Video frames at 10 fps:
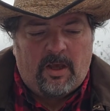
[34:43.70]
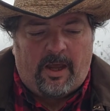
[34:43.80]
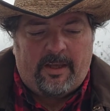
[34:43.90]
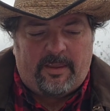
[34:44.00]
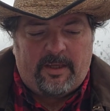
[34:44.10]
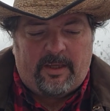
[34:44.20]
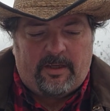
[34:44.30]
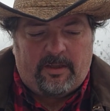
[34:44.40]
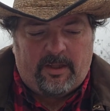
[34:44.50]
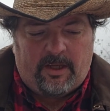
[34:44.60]
I
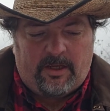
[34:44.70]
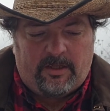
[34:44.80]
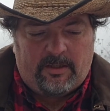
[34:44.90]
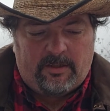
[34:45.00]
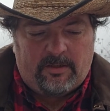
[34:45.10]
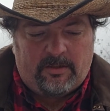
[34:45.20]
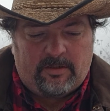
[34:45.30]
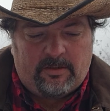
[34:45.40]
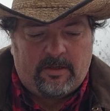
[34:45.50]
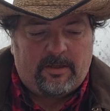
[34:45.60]
think that,
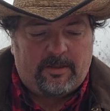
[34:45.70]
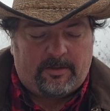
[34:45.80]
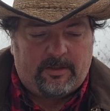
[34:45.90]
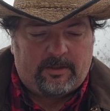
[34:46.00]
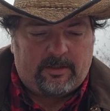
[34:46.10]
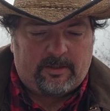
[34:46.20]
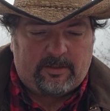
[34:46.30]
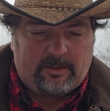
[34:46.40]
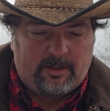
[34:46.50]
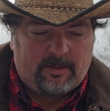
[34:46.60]
let's
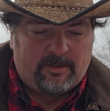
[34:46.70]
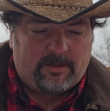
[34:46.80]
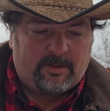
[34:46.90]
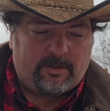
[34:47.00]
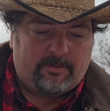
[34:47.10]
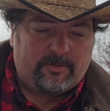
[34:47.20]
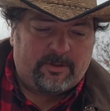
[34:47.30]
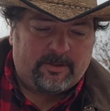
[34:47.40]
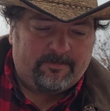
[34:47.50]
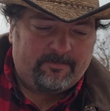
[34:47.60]
get on to the next one
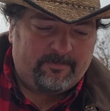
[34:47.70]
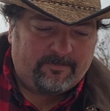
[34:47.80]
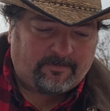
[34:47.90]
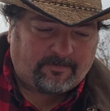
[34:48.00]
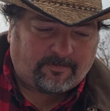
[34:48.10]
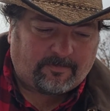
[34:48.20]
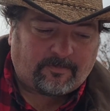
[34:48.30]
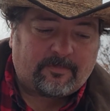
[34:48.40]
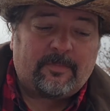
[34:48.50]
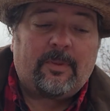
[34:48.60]
here.
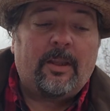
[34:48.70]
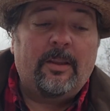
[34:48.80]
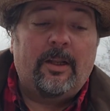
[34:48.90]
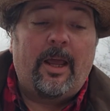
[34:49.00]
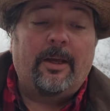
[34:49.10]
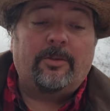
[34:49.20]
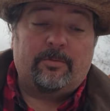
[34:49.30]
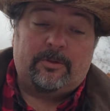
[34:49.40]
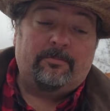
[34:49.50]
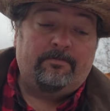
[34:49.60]
The last
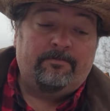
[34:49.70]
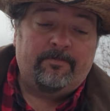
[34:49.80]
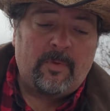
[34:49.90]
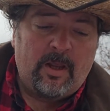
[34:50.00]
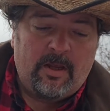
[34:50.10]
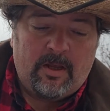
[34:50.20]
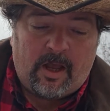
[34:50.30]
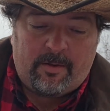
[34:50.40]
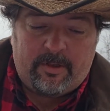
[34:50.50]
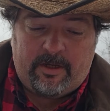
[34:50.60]
one.
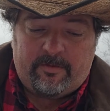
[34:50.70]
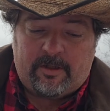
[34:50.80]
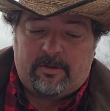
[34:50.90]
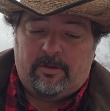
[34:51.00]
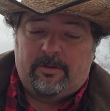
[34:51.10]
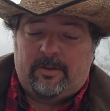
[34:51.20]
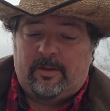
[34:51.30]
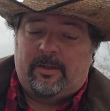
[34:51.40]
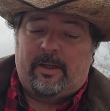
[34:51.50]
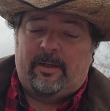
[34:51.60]
I believe in the goals of
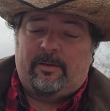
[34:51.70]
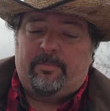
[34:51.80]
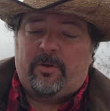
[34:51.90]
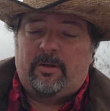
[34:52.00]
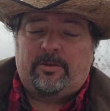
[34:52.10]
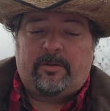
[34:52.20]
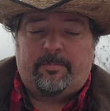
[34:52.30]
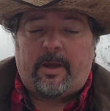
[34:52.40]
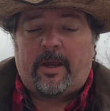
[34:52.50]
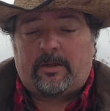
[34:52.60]
the Lincoln Project
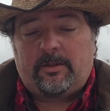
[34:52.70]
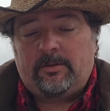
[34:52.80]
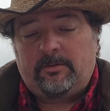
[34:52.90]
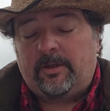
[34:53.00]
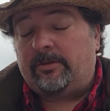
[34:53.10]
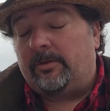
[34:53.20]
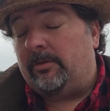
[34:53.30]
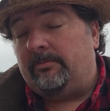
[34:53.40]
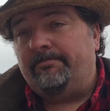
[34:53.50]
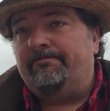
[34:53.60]
PAC. Yes or no?
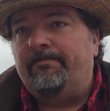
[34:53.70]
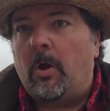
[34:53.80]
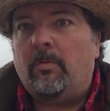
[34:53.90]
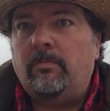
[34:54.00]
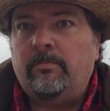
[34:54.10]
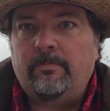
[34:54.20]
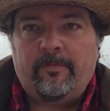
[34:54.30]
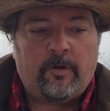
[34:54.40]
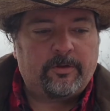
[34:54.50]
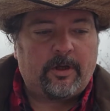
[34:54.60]
No.
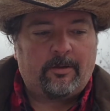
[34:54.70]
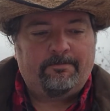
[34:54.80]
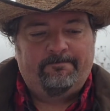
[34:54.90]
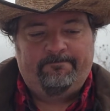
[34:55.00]
Full stop.